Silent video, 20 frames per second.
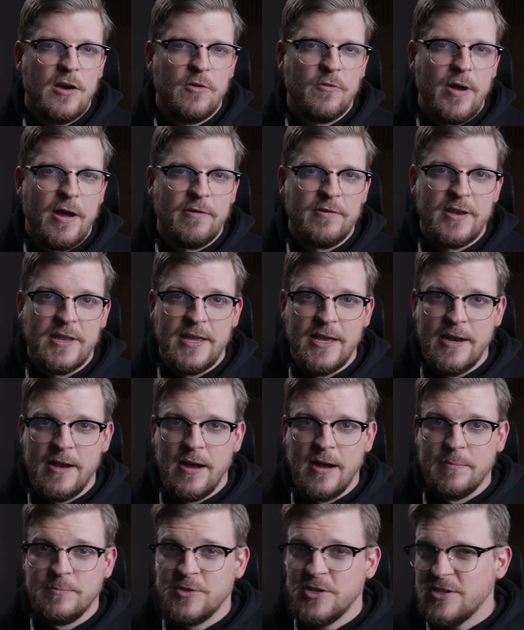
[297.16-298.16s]
around
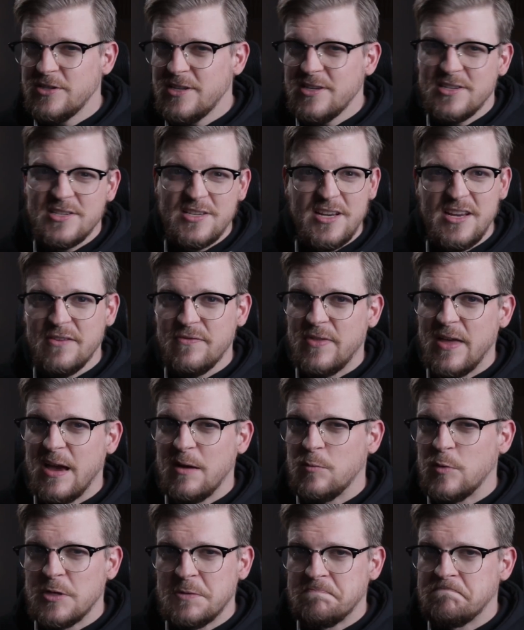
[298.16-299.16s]
GitHub, just to see if
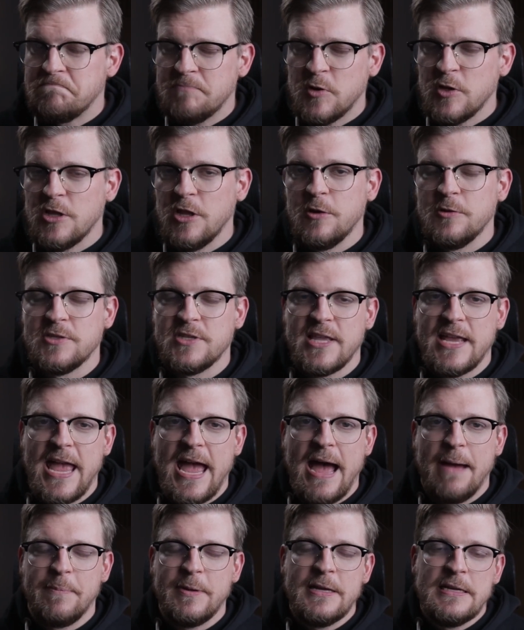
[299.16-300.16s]
that would close the
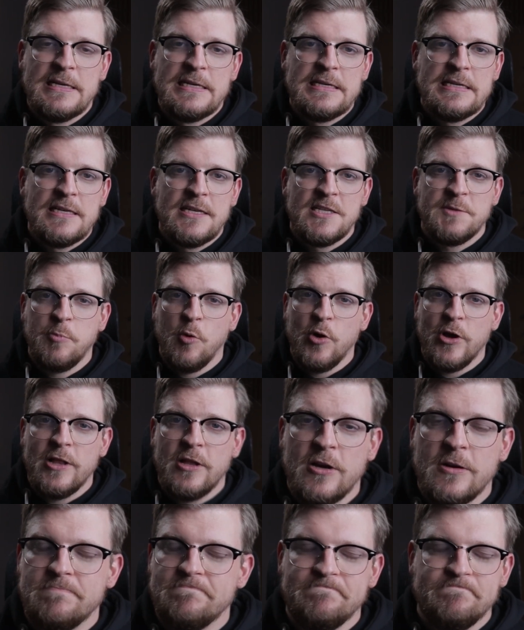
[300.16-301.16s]
gap.
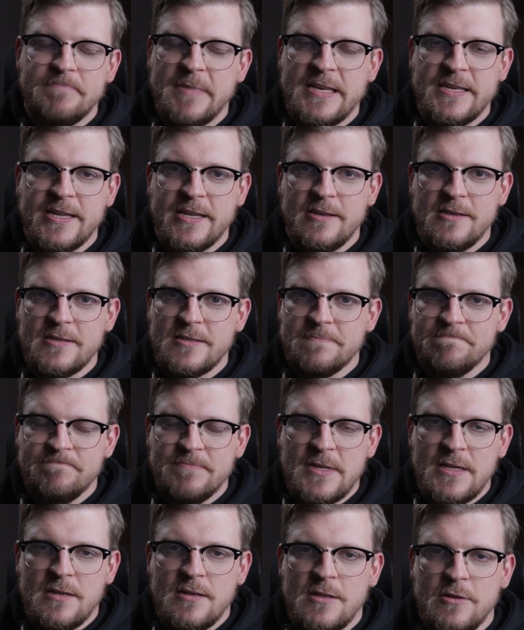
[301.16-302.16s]
Spoiler, it didn't.
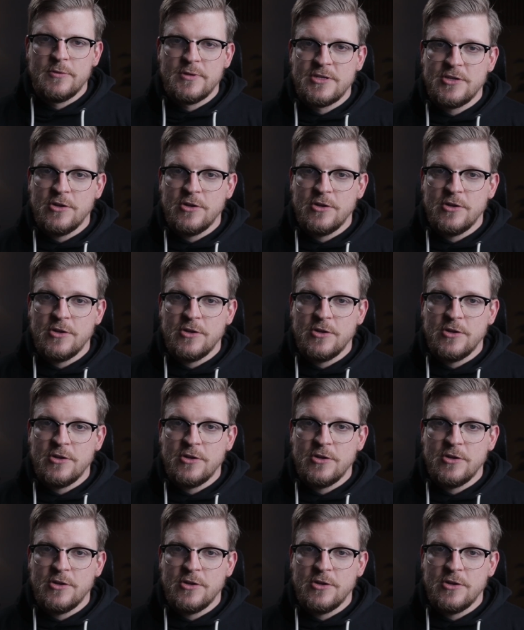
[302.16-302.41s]
The